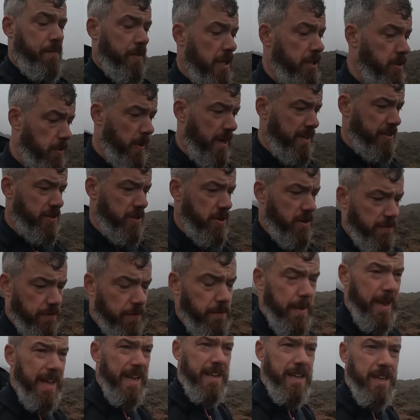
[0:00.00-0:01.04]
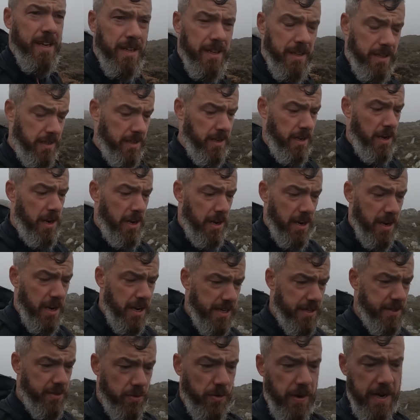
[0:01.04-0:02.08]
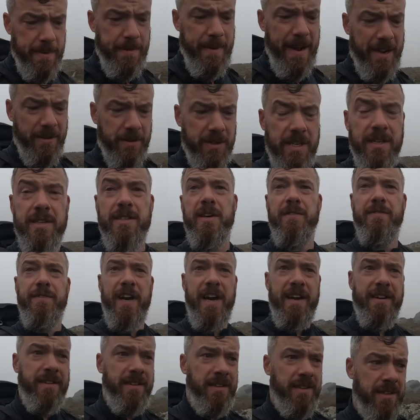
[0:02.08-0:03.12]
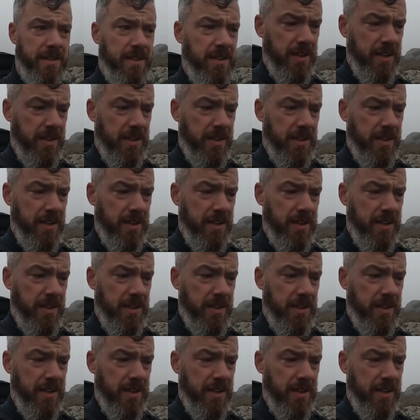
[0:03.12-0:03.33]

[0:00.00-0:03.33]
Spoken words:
this one's not for me. Last 3 mountains I've done,